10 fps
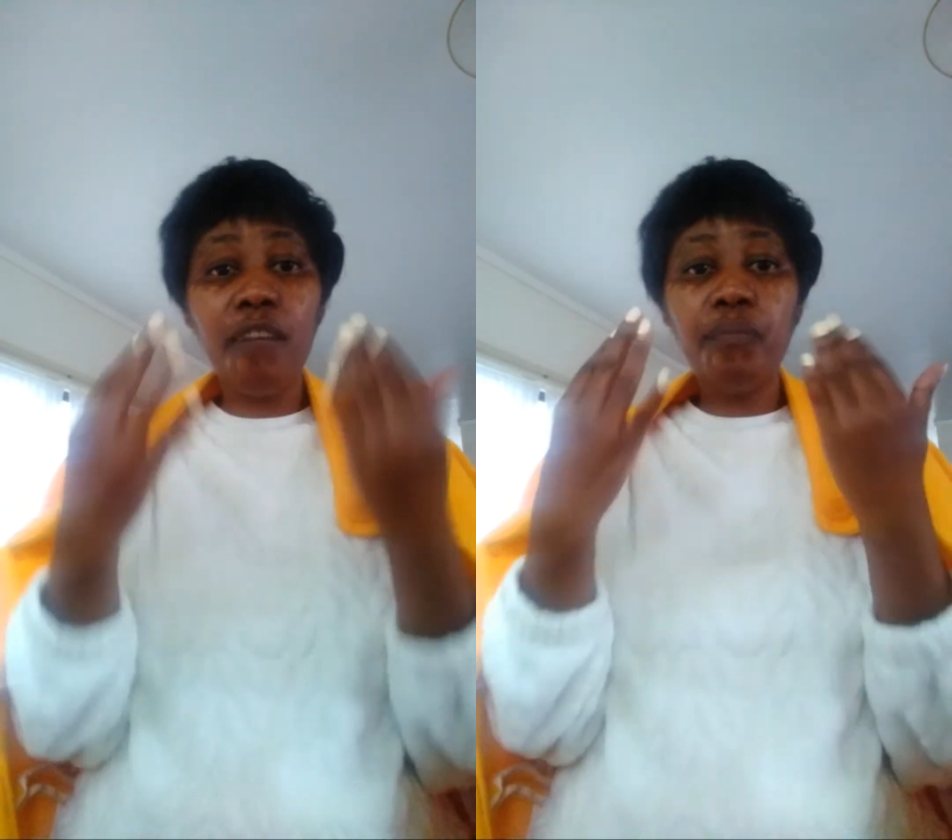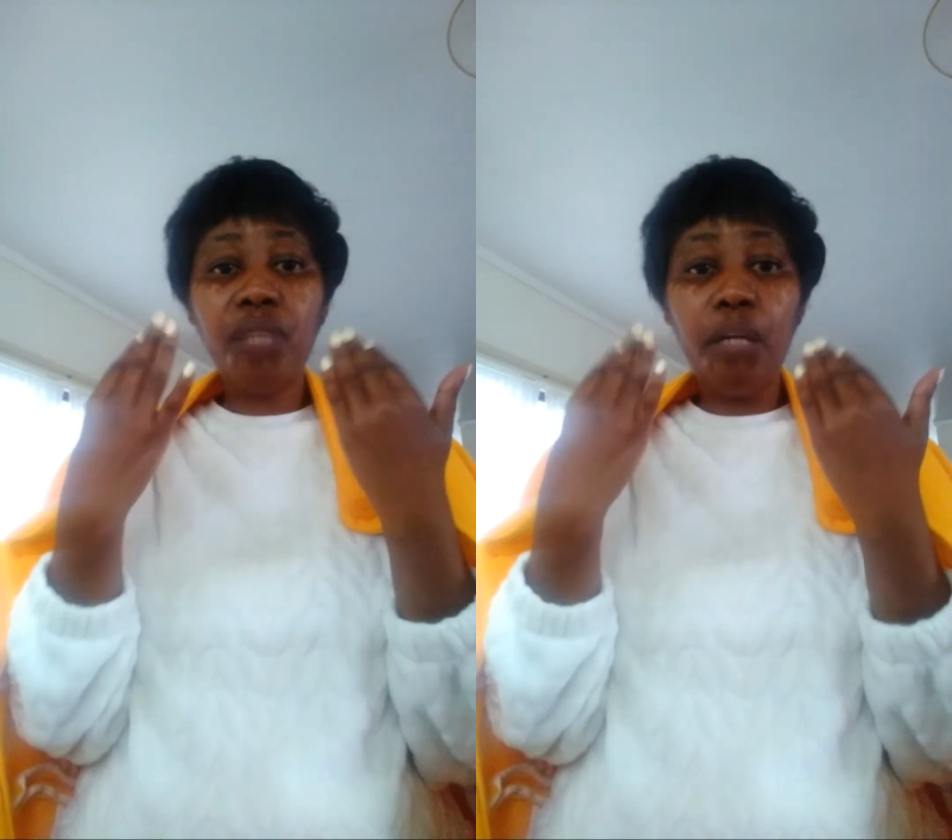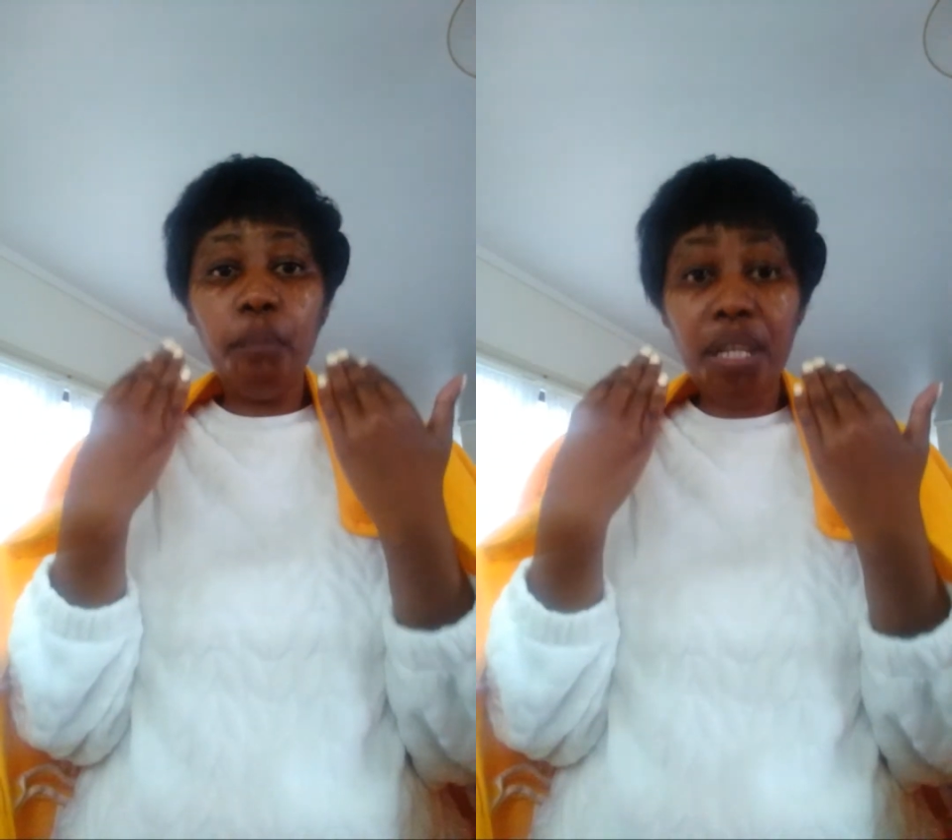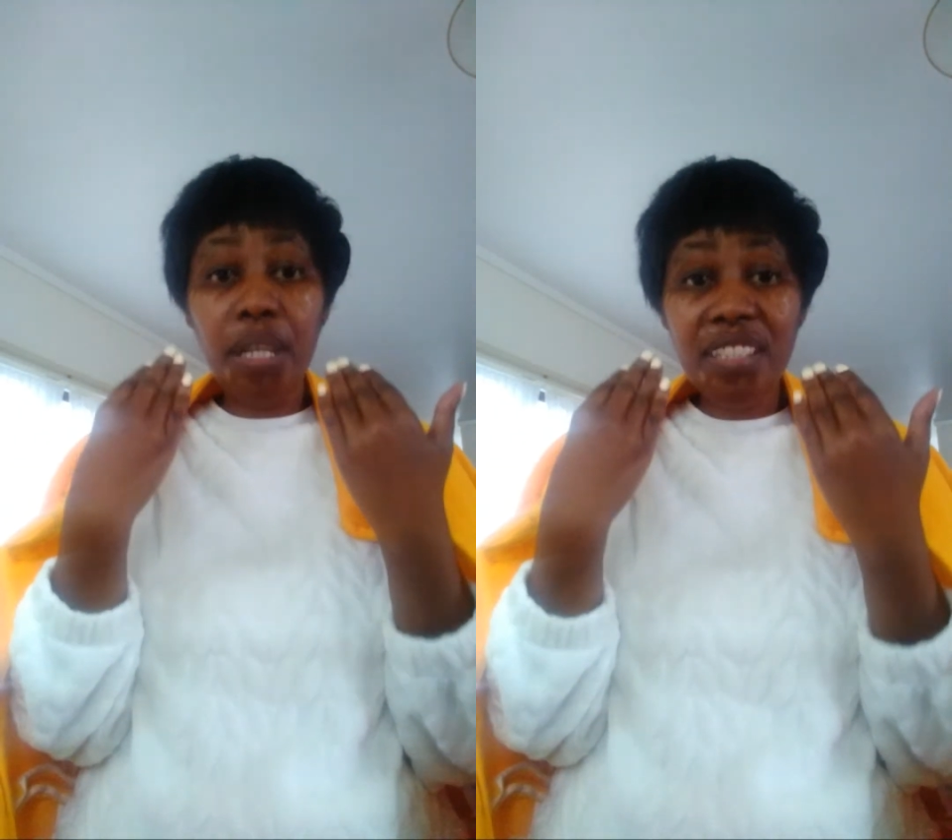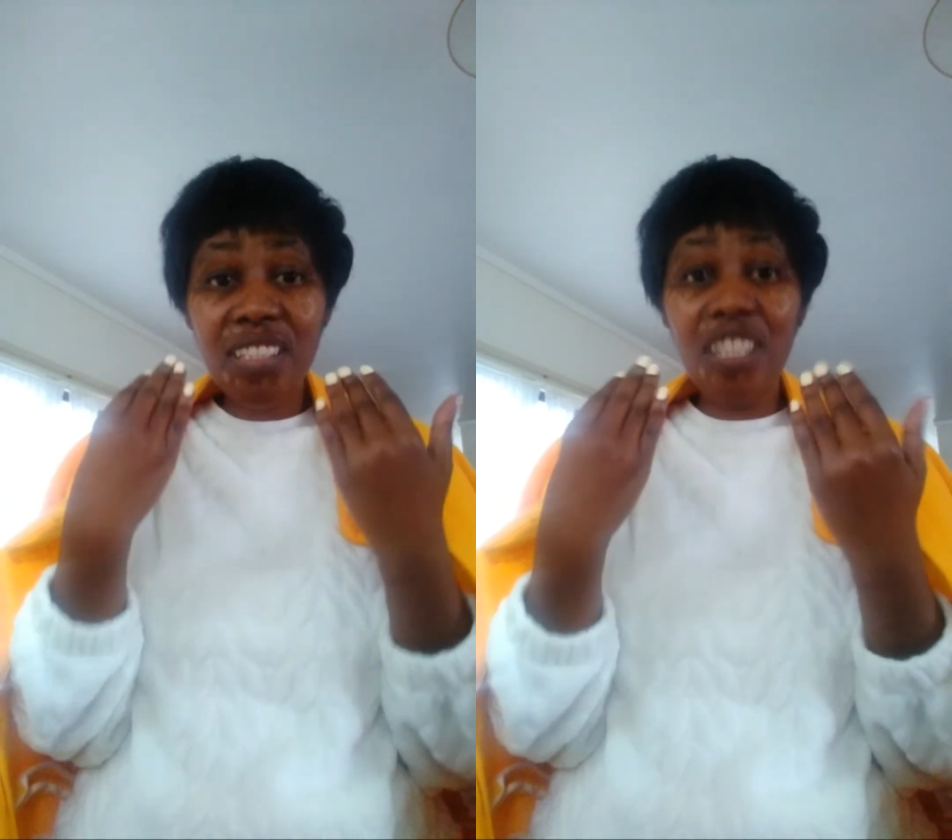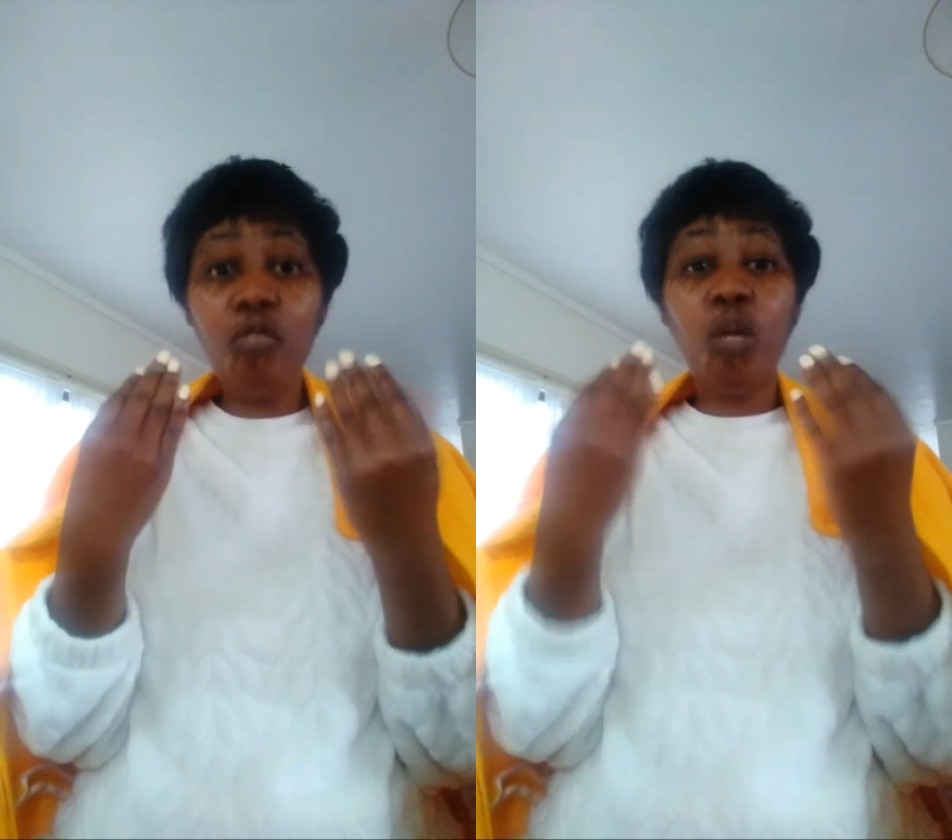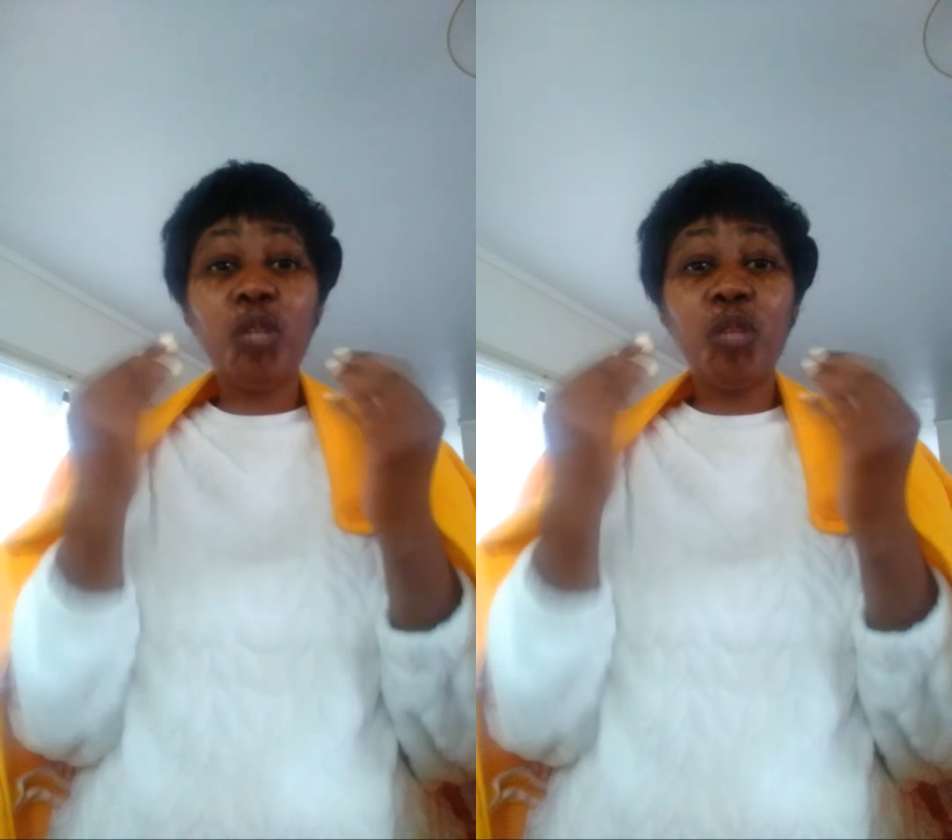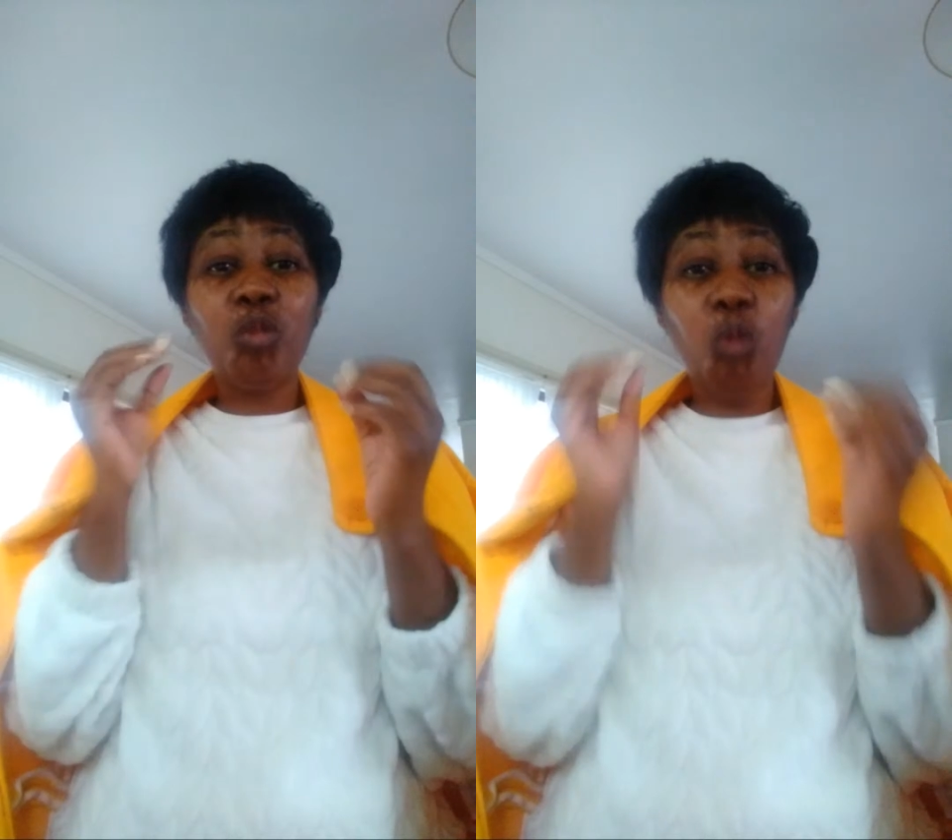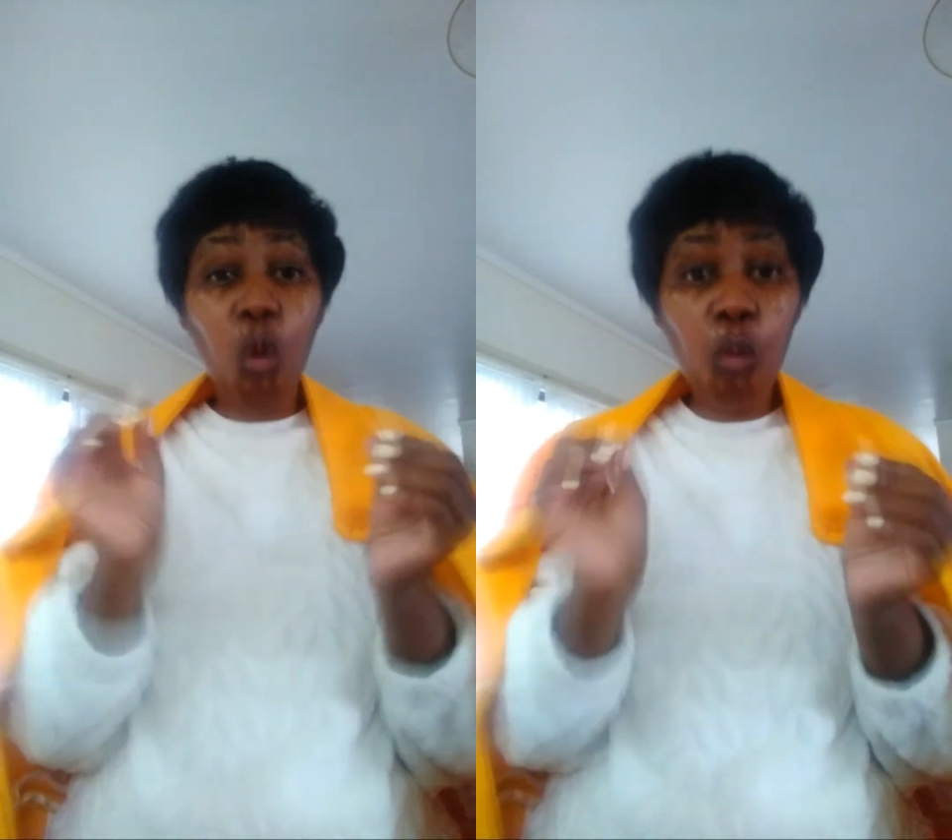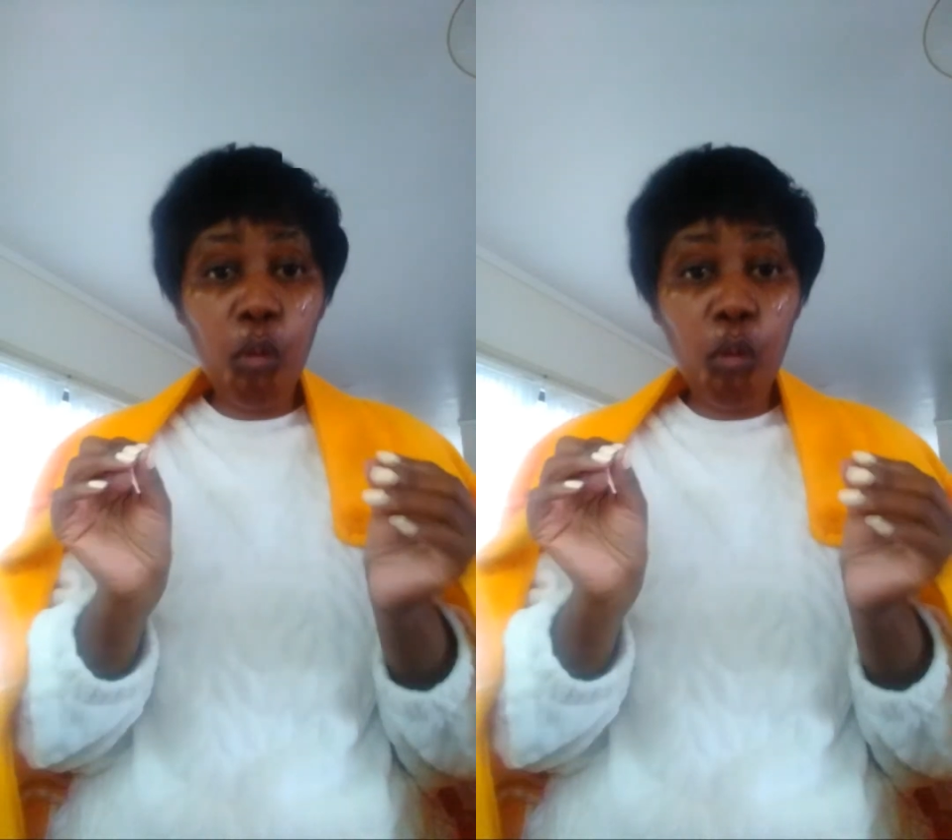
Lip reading: my skin was almost